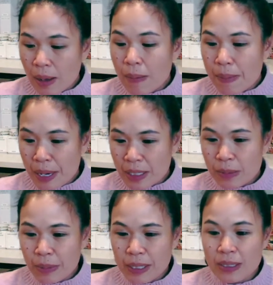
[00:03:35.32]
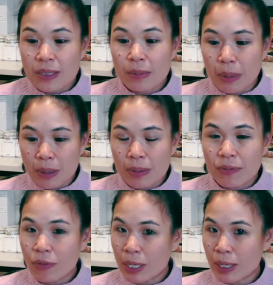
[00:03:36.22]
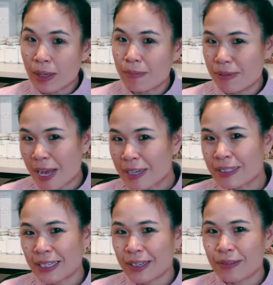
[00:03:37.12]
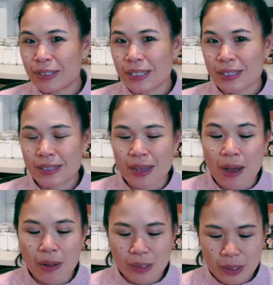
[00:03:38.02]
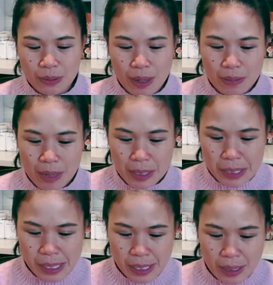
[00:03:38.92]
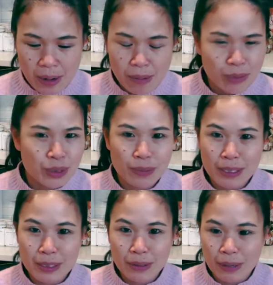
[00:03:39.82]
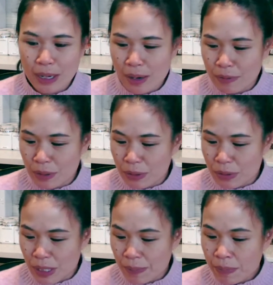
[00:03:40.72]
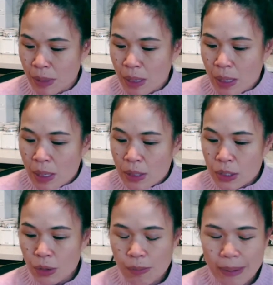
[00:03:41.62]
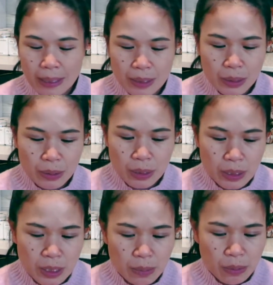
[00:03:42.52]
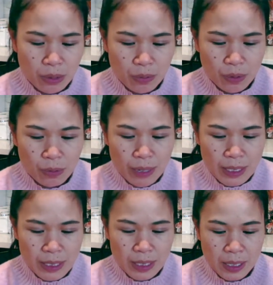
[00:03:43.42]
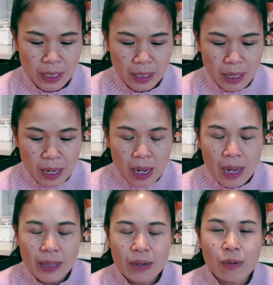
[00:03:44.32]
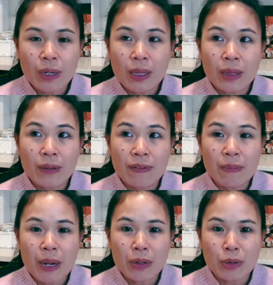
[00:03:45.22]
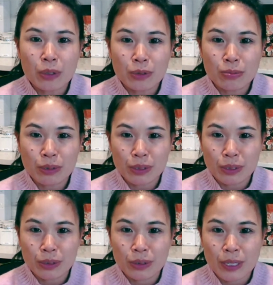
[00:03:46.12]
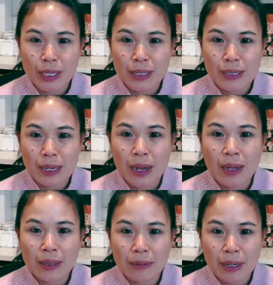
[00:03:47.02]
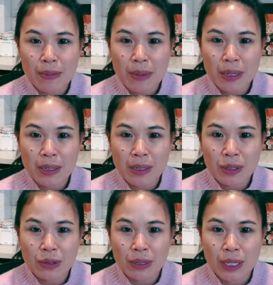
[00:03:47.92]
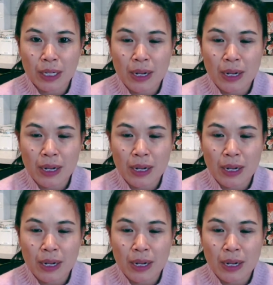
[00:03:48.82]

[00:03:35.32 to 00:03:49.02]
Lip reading: box, but it's the Bourbon Vanilla Black Tea, which is also amazing, which makes a great afternoon tea. So back to this beautiful white tea. I think what I love about cold brew is I highly recommend it during